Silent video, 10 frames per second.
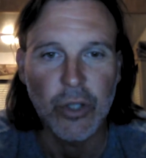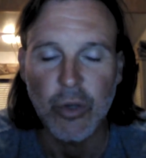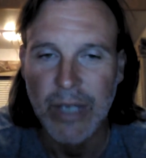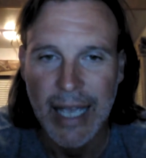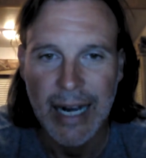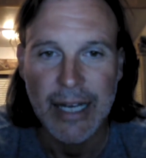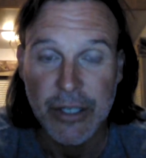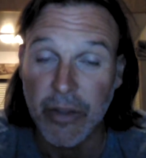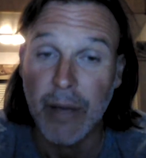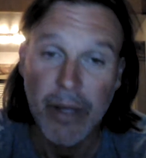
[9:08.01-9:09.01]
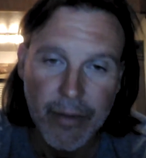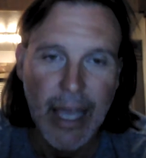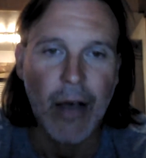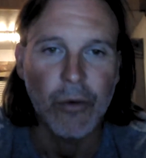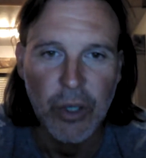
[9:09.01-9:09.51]
You cannot do that. Well, they
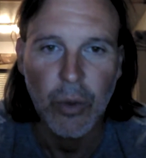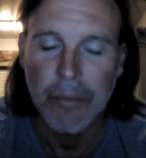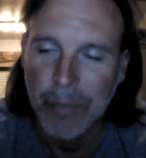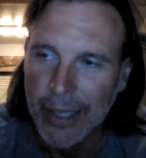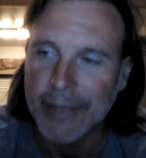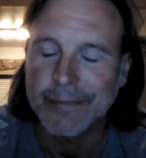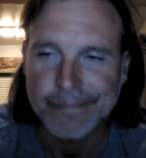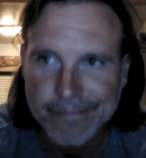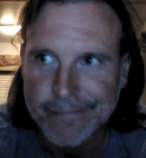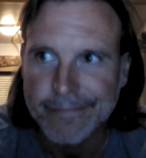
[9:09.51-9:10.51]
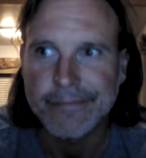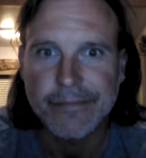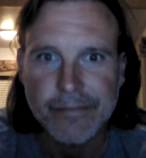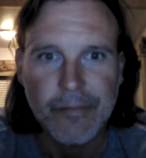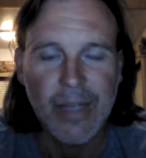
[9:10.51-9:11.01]
all do it, but
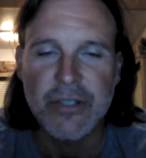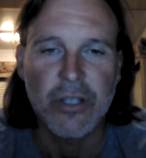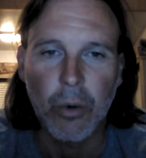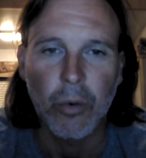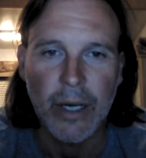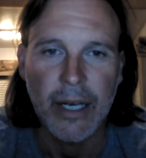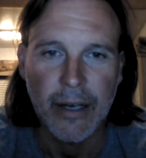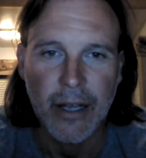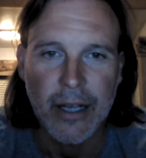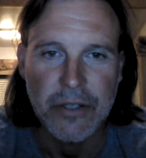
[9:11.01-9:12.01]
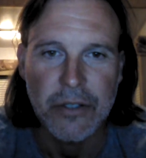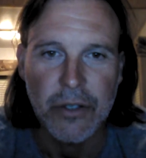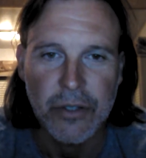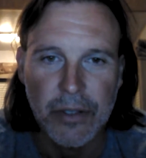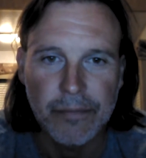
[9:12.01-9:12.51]
it's nowhere written in the
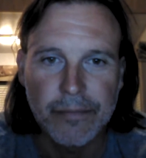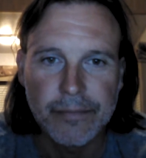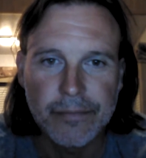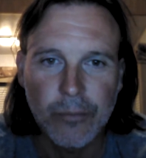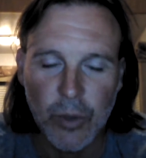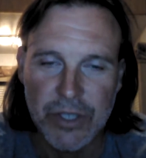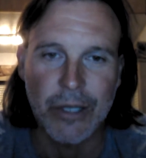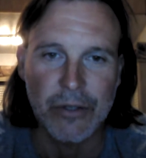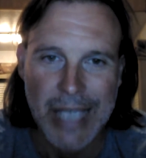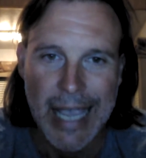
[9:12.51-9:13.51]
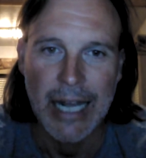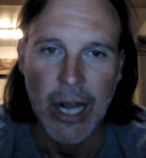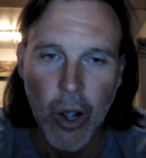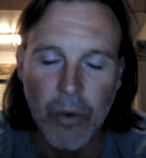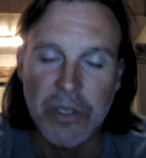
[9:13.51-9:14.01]
Constitution, which they're taking an
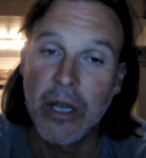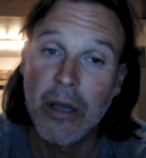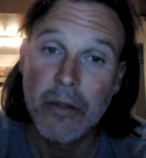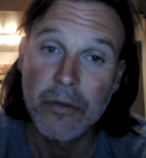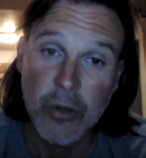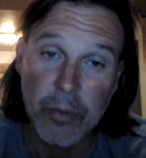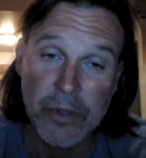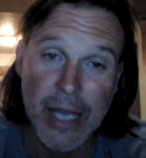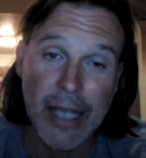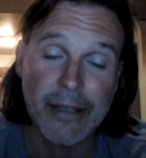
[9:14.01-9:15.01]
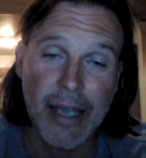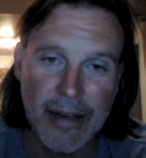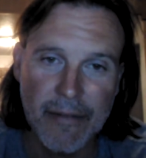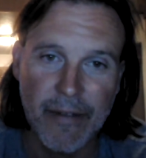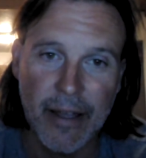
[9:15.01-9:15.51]
oath to protect and
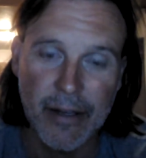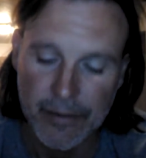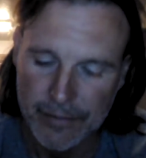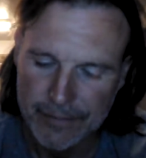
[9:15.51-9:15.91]
defend.